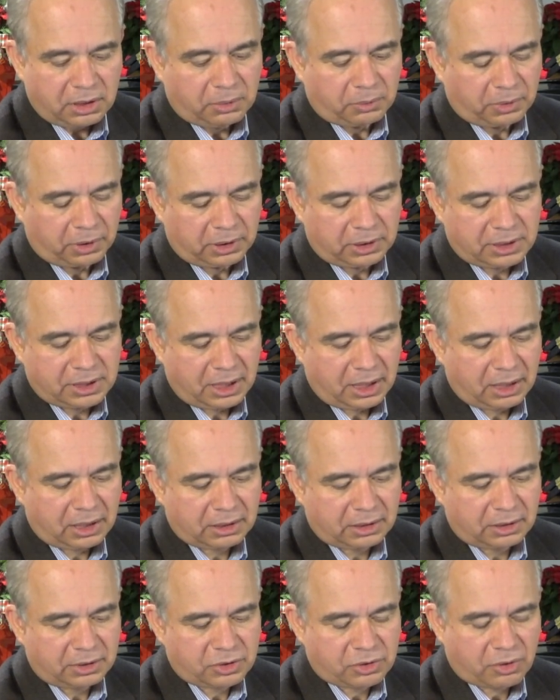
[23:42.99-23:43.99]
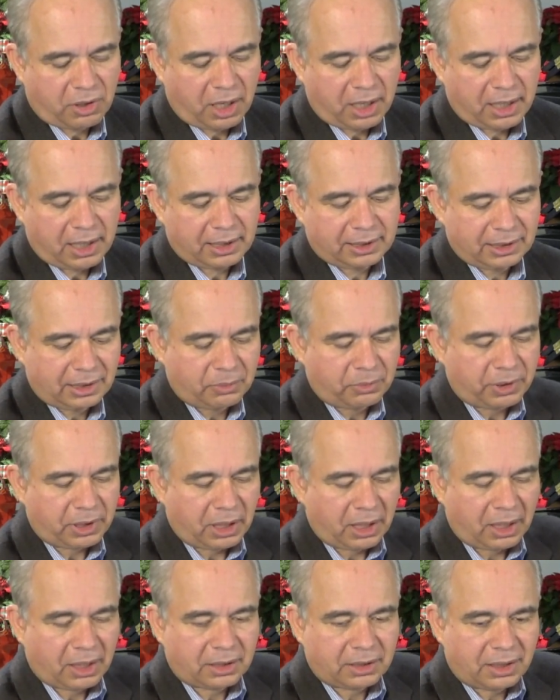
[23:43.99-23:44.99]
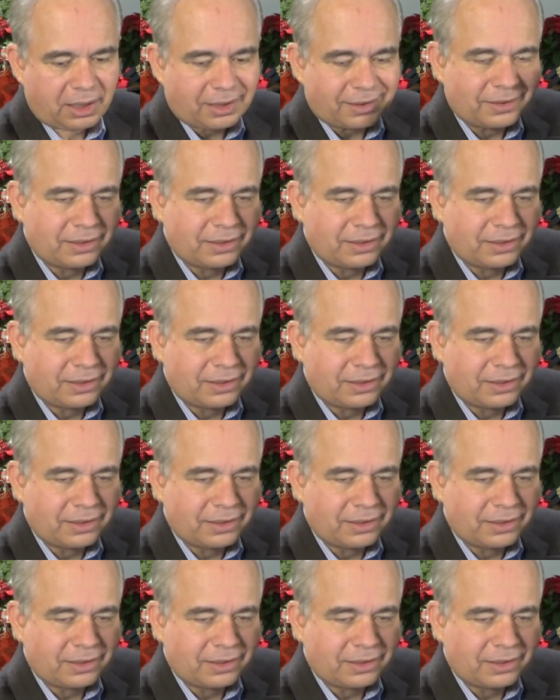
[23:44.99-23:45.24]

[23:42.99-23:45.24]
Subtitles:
We're going to take the triad and we add yet